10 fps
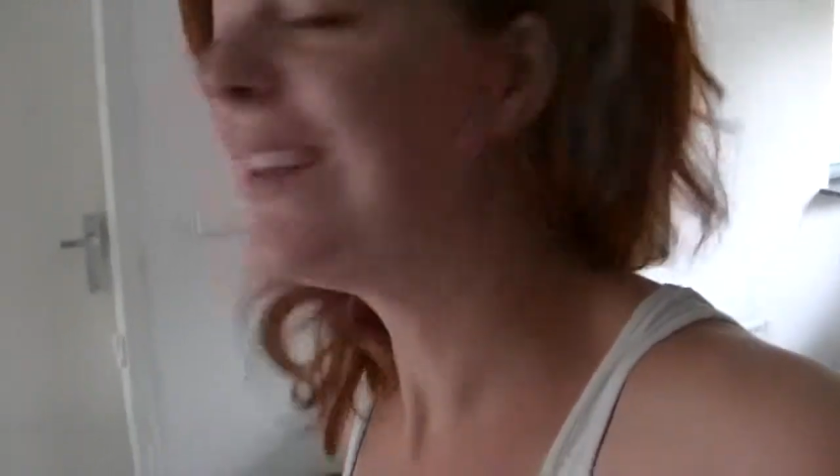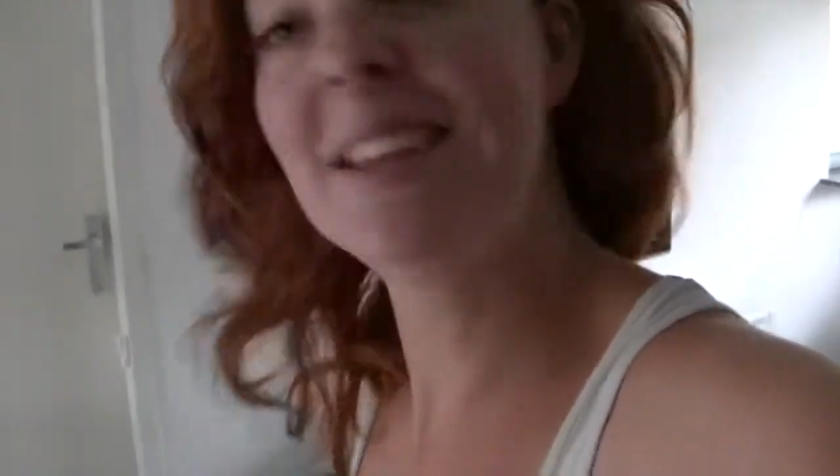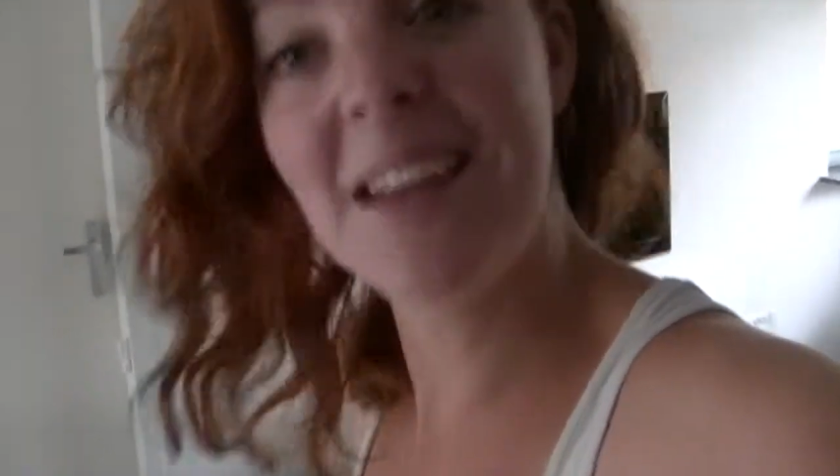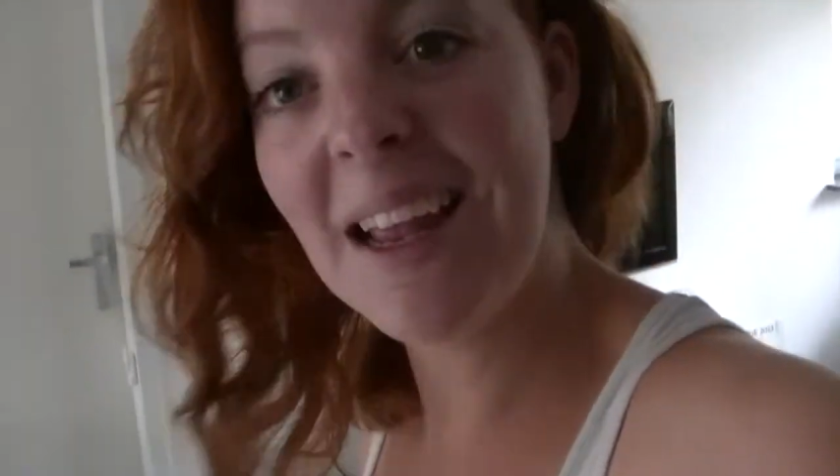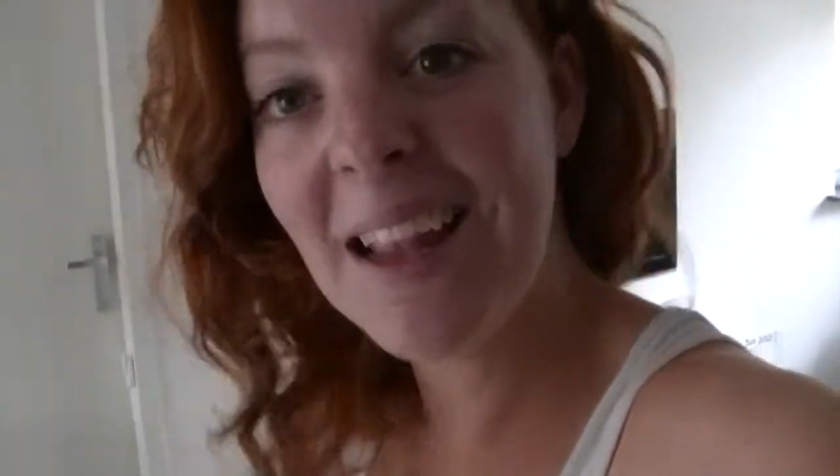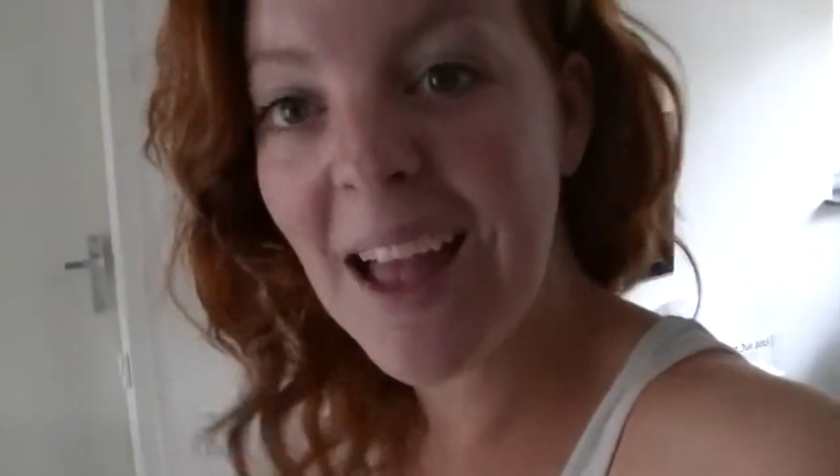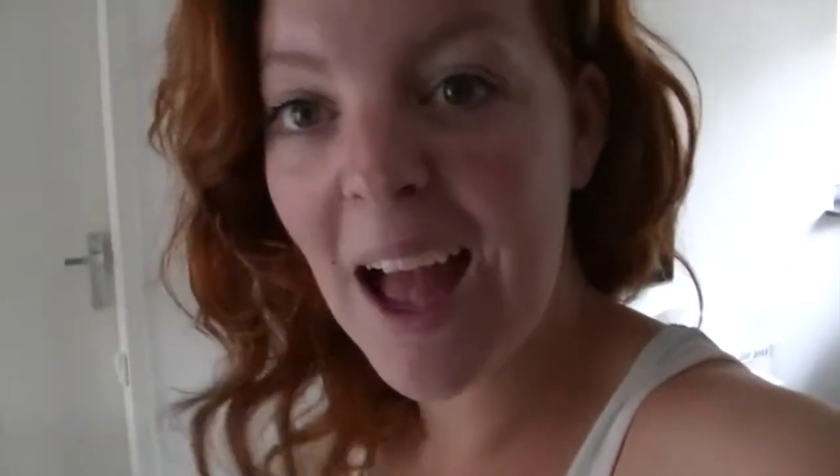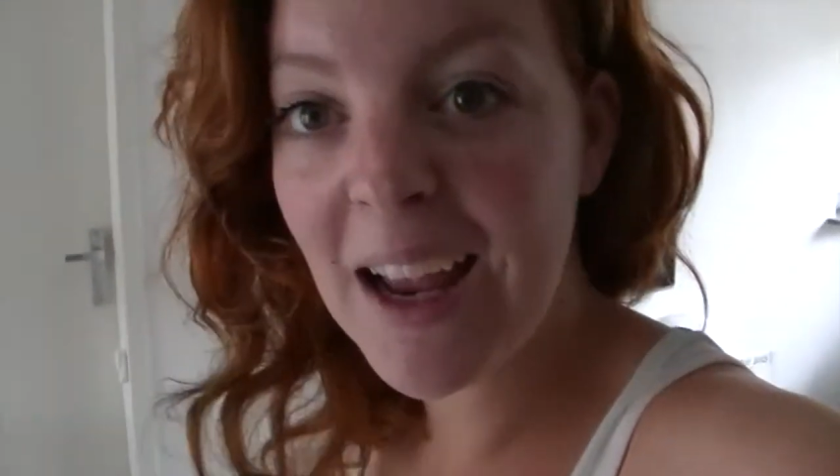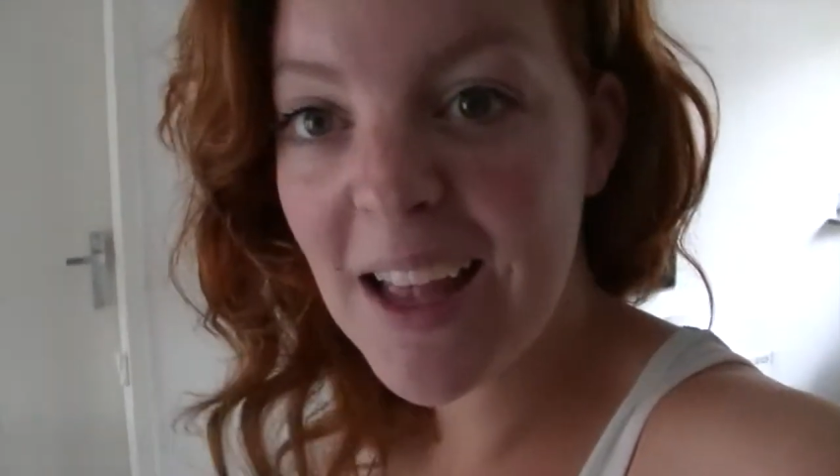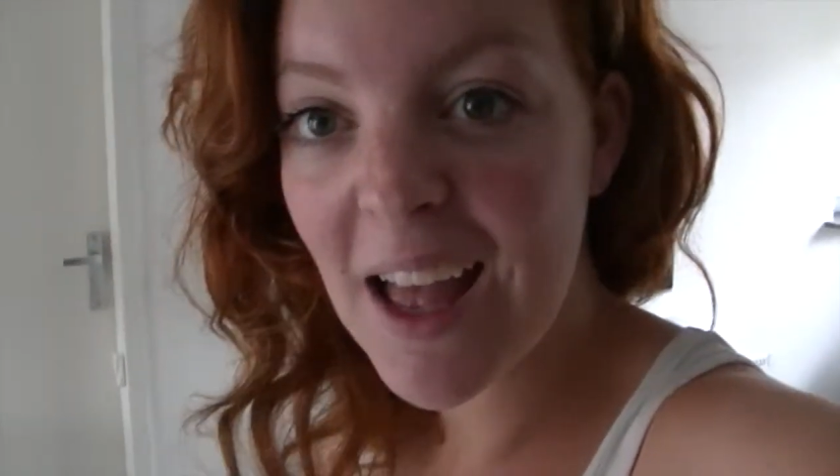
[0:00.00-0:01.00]
today
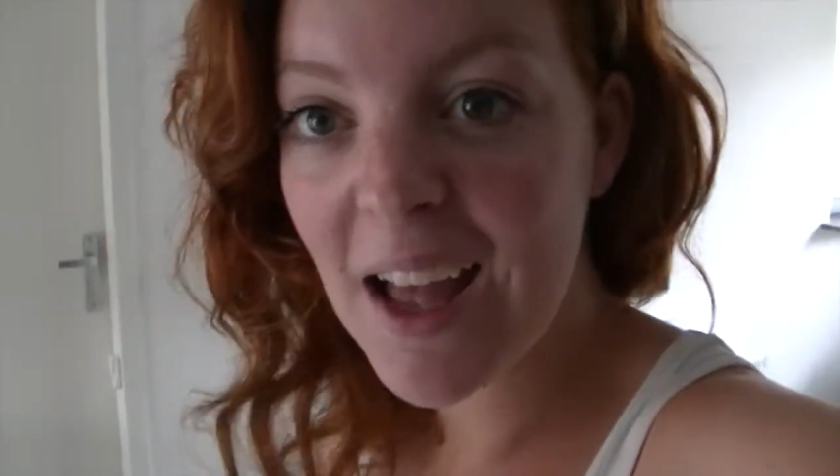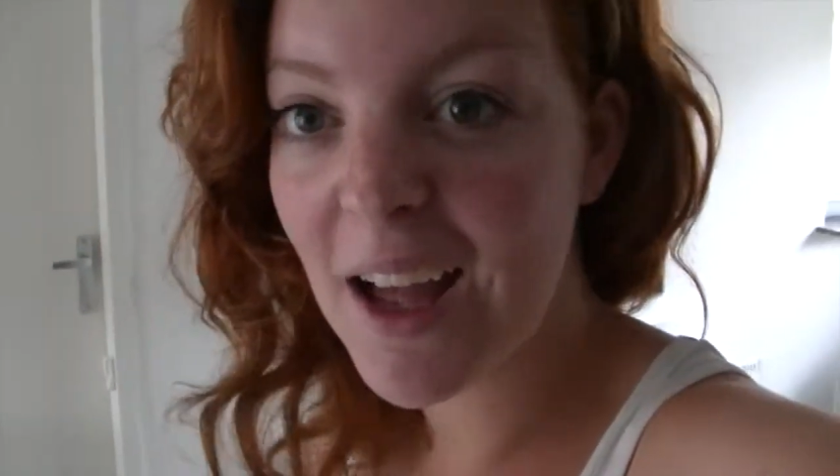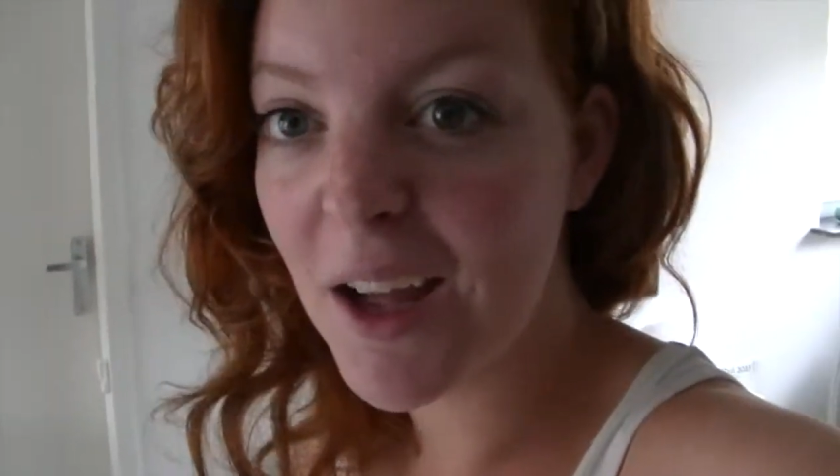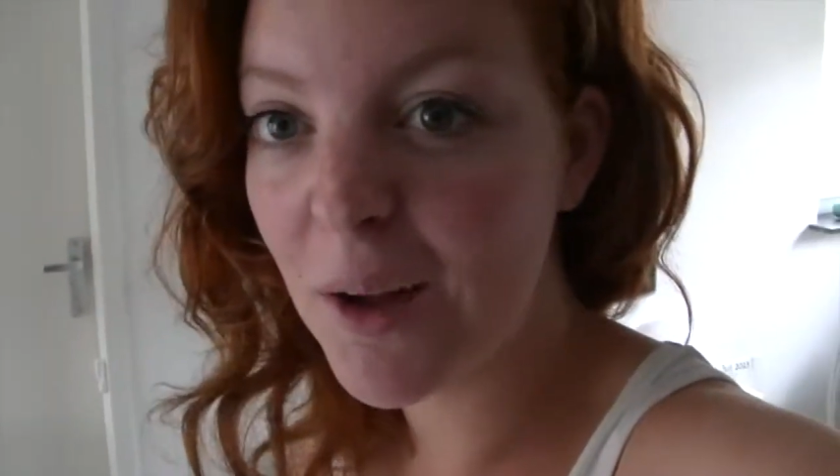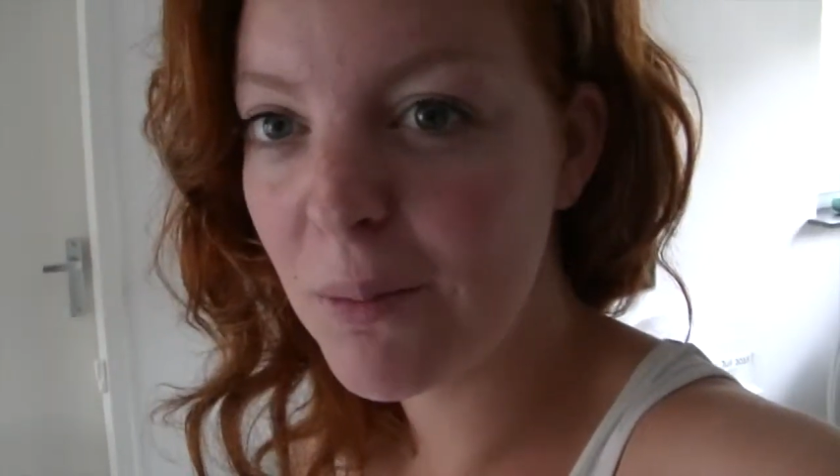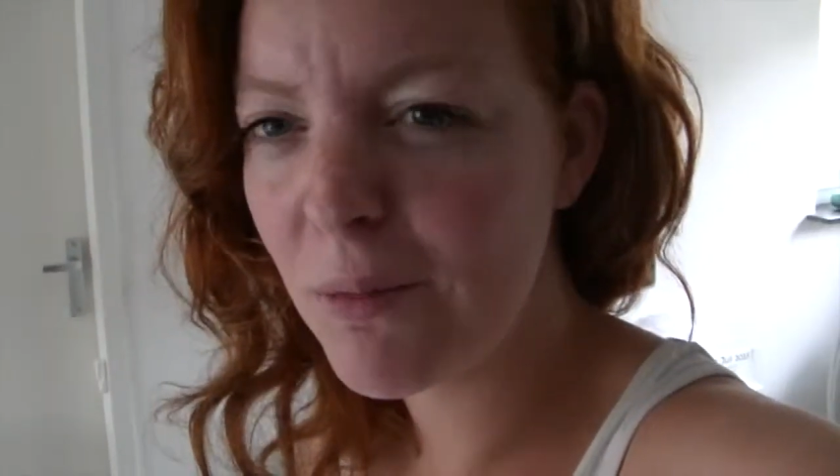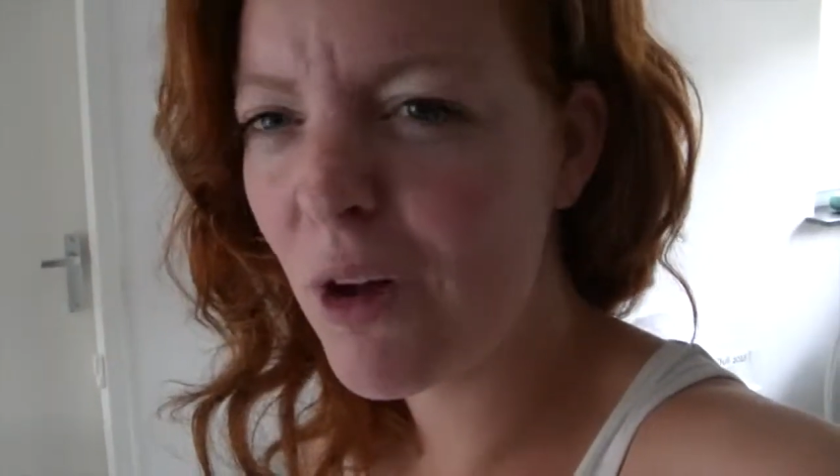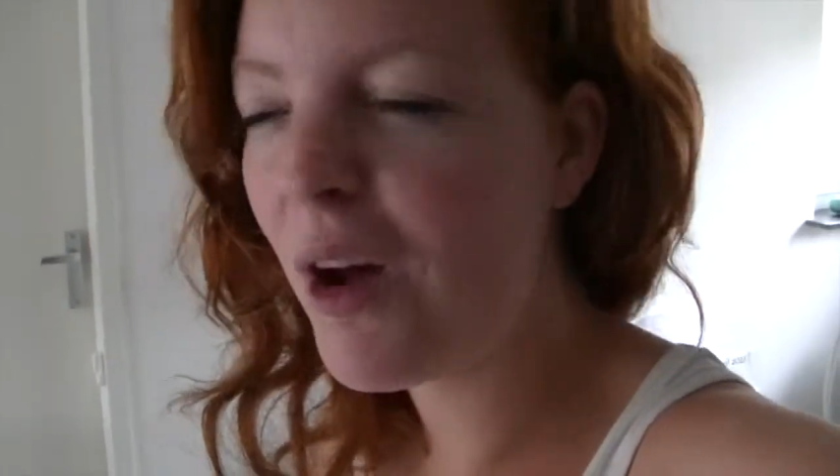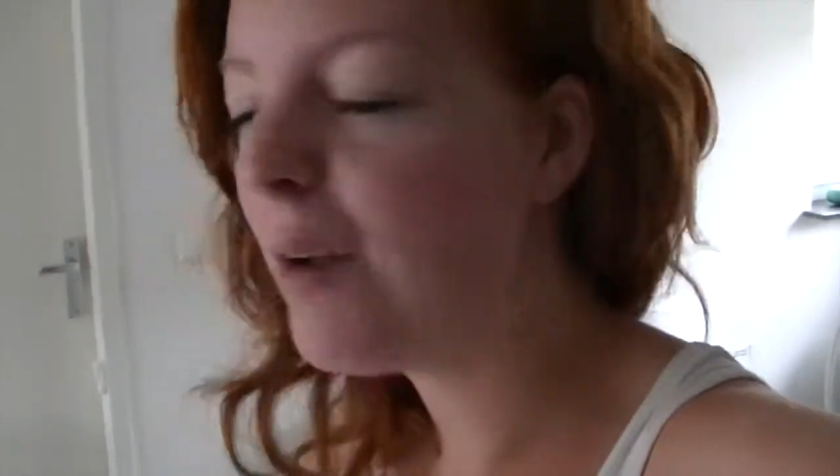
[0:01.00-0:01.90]
I am, well,